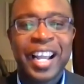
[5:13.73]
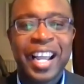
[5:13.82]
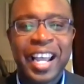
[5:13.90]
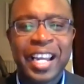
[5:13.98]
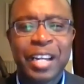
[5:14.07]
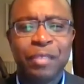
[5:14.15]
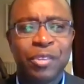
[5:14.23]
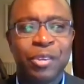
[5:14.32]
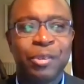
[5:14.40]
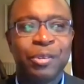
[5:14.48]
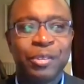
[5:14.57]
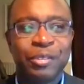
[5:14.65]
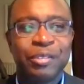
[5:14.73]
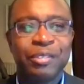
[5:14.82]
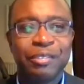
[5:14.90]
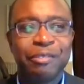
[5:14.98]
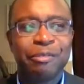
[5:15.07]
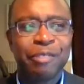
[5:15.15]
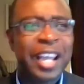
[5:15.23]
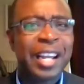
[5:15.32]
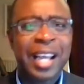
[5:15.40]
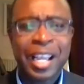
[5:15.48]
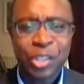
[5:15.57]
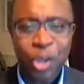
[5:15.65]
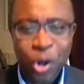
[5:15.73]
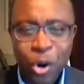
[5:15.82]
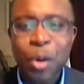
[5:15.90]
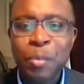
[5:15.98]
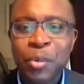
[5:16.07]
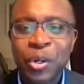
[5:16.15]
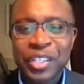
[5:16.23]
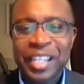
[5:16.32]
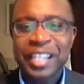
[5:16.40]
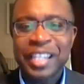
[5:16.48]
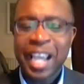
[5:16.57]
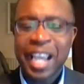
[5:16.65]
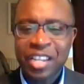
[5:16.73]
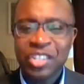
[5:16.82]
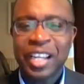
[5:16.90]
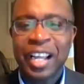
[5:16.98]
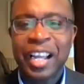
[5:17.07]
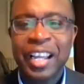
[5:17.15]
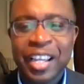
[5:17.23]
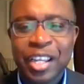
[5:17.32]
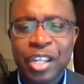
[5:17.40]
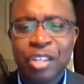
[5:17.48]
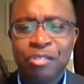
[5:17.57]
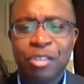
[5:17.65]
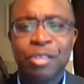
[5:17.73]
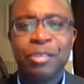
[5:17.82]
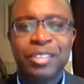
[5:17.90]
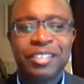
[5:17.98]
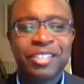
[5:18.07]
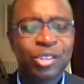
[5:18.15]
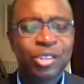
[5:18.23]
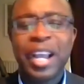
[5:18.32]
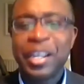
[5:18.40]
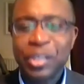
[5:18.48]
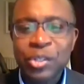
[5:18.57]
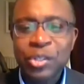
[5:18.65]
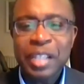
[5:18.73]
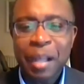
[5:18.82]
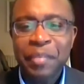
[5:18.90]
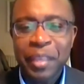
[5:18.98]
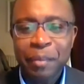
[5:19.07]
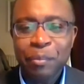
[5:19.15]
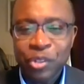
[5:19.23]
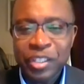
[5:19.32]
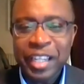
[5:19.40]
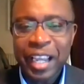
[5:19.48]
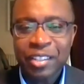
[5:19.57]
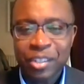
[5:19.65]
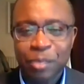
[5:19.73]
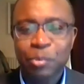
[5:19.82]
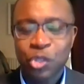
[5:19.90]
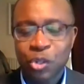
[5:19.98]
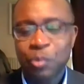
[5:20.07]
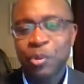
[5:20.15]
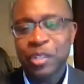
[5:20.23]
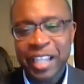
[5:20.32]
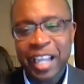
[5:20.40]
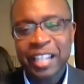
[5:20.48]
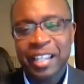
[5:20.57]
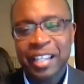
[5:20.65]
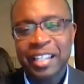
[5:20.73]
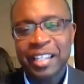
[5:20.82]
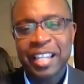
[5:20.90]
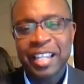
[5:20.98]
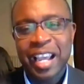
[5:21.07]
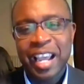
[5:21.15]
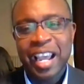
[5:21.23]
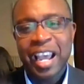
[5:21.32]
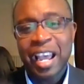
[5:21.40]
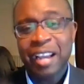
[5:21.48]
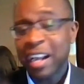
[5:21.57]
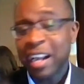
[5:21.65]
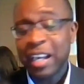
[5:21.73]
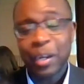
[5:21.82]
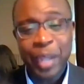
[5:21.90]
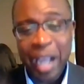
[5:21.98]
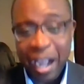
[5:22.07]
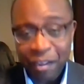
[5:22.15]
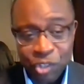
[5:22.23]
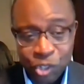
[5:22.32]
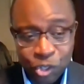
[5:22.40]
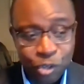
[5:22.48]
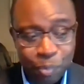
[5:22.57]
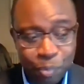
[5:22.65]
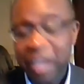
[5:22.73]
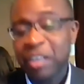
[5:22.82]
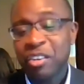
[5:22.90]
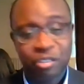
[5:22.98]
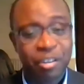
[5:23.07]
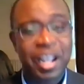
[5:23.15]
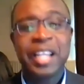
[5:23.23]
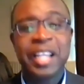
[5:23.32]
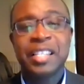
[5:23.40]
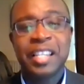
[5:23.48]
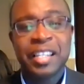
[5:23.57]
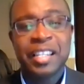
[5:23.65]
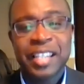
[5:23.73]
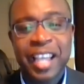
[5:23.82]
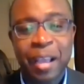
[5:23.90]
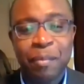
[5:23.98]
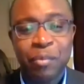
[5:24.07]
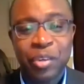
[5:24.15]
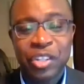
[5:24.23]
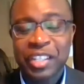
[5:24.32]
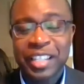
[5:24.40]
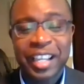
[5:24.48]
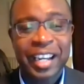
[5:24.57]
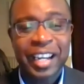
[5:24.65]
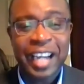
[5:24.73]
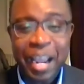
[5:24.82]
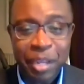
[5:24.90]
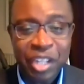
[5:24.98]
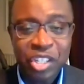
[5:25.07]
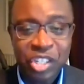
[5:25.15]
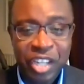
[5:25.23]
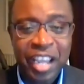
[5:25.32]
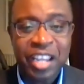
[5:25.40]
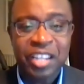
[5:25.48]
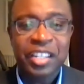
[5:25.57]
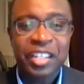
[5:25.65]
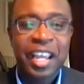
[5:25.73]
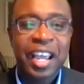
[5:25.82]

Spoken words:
And if you realize your home was in danger, you'd try and do something to protect it. And currently we have two big crises, which is the climate change